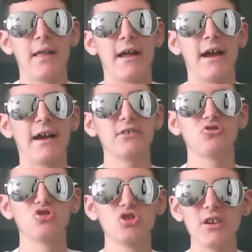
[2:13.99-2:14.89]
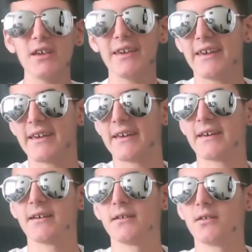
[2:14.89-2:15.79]
And yeah,
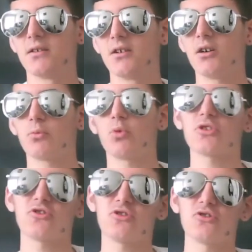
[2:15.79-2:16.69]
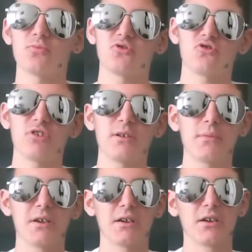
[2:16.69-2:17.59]
I wanna do some streaming,